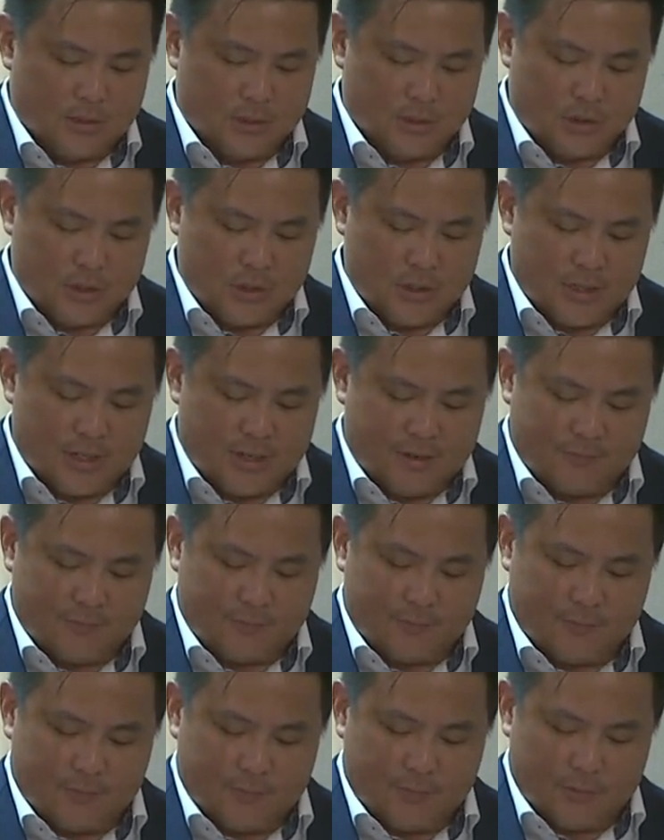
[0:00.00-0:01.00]
The
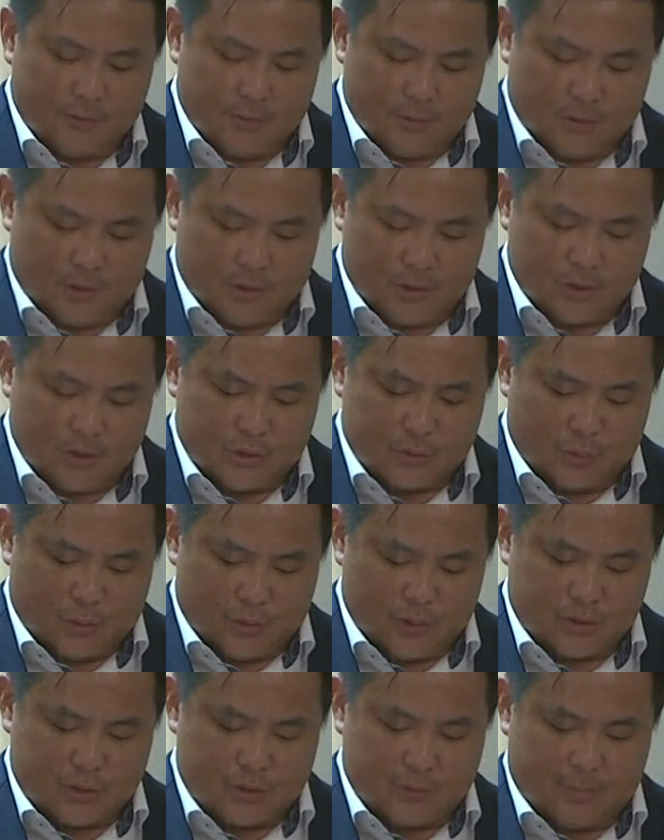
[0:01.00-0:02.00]
GEF launch,
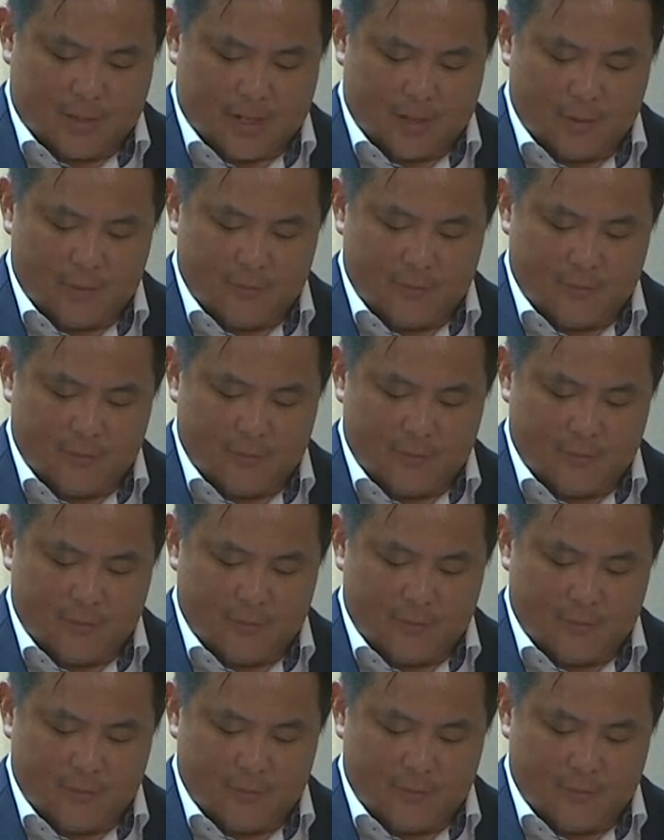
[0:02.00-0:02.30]
watched by